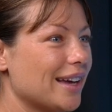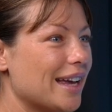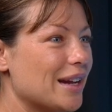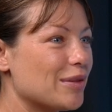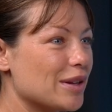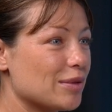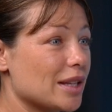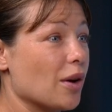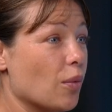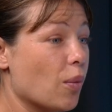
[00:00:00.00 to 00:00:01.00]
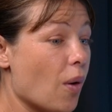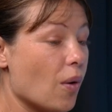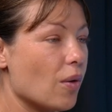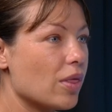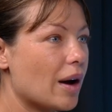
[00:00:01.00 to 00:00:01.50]
And it was like,
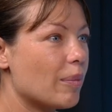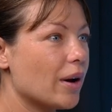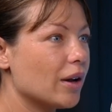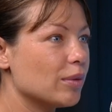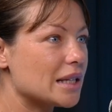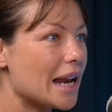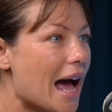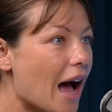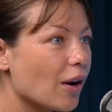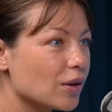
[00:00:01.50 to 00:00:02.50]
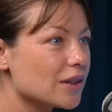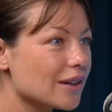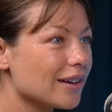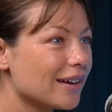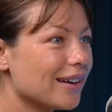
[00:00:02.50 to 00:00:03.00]
whoa, that bird was loud.
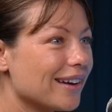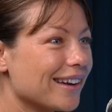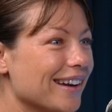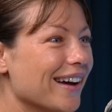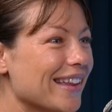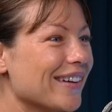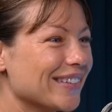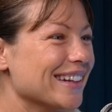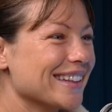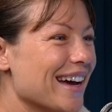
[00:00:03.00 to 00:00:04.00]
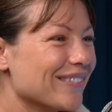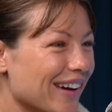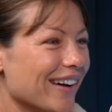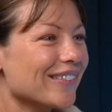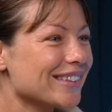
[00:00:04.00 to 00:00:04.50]
You know, that
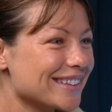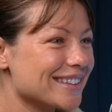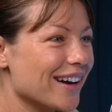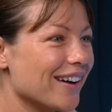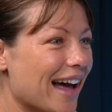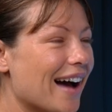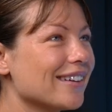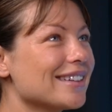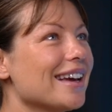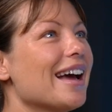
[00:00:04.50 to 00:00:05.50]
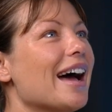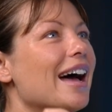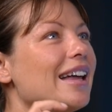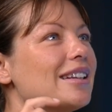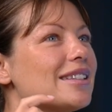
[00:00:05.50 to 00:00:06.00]
bird was so loud.
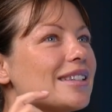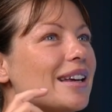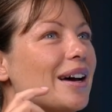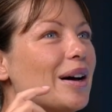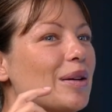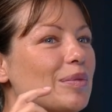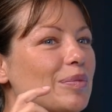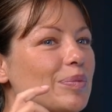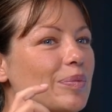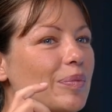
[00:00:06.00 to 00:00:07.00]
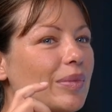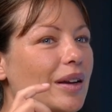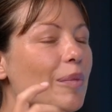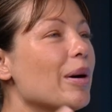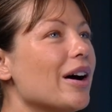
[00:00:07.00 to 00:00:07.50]
And
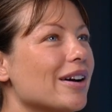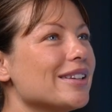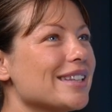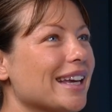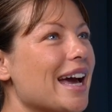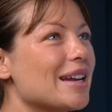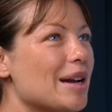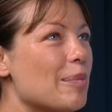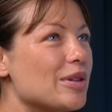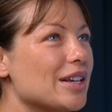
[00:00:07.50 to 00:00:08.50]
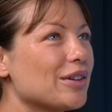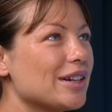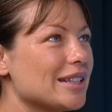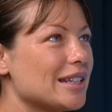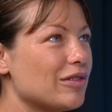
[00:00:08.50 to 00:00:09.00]
birds, again, like
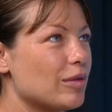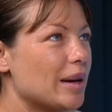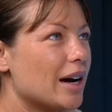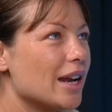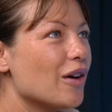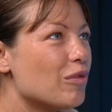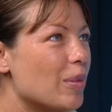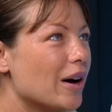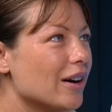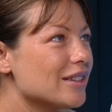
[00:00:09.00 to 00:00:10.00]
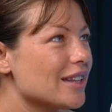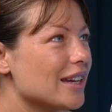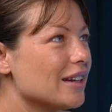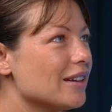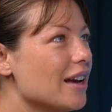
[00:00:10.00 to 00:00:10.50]
synchronicity for me. I love birds.
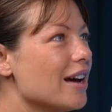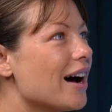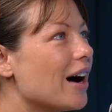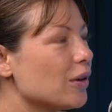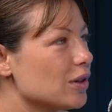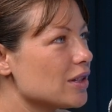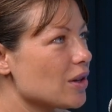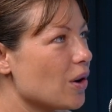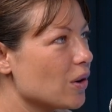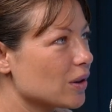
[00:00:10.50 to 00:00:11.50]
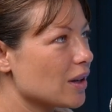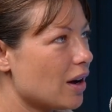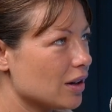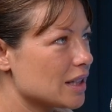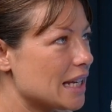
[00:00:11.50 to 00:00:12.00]
And in Aldous
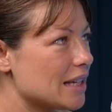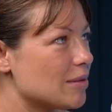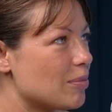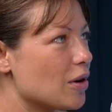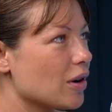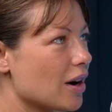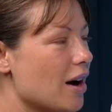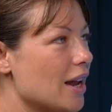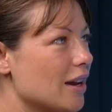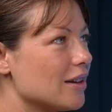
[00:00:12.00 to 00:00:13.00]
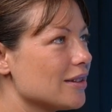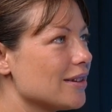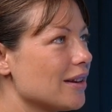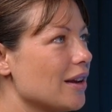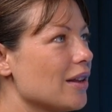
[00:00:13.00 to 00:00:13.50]
Huxley's book
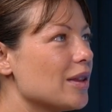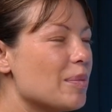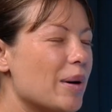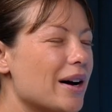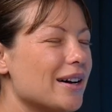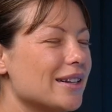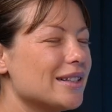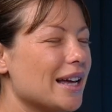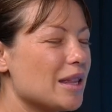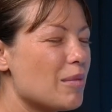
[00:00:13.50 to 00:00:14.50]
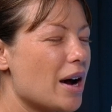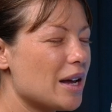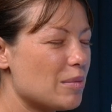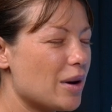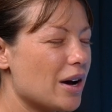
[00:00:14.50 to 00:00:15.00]
Island, the birds, like the
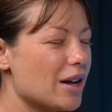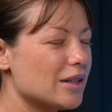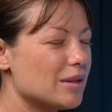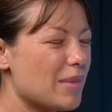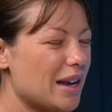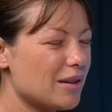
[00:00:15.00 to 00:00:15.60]
Mayan birds